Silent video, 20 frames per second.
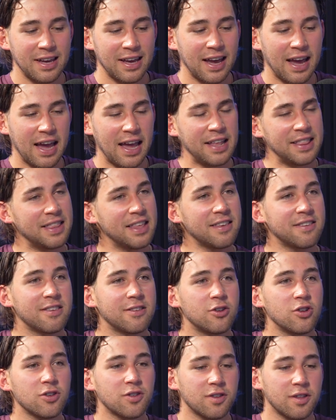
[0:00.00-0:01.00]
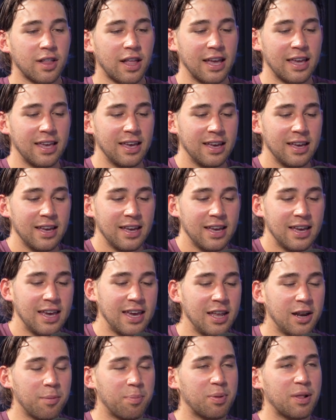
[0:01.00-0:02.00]
And this just like,
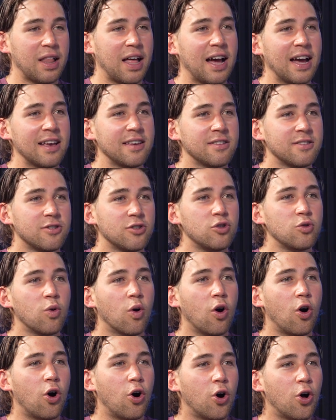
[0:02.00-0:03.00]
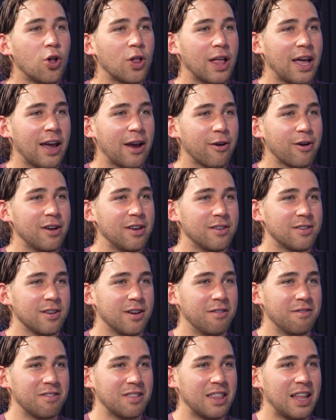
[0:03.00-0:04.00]
it applies to all areas
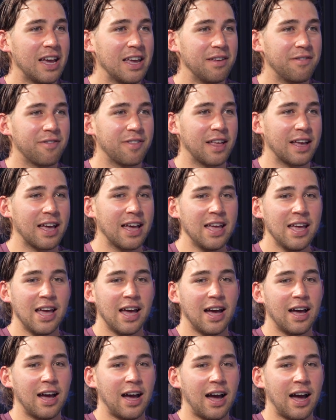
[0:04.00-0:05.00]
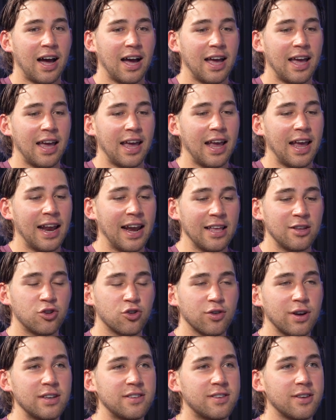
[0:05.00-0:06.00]
of life. Like, and I
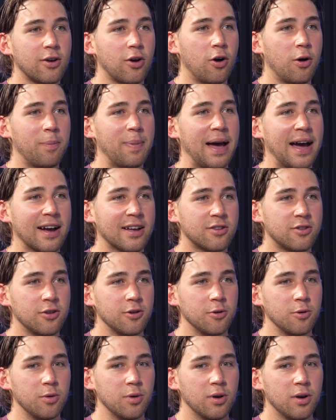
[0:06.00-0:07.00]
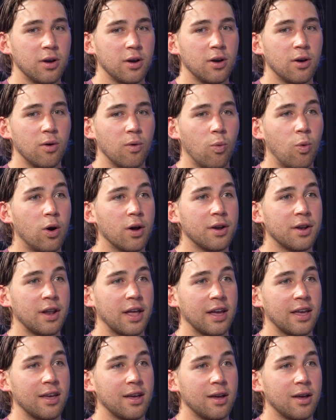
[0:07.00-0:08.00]
trace it all back to one,
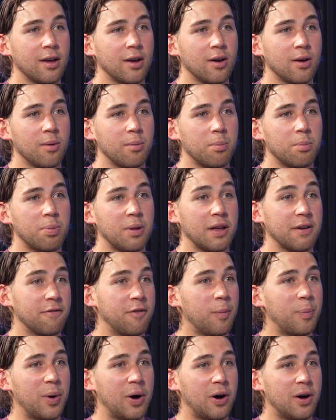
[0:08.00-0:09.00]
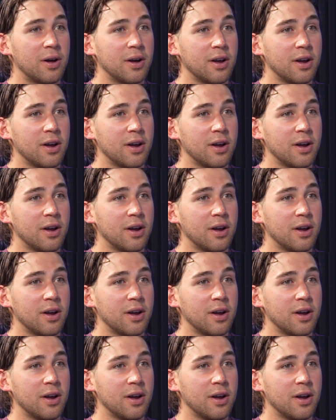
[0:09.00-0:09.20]
like playing football,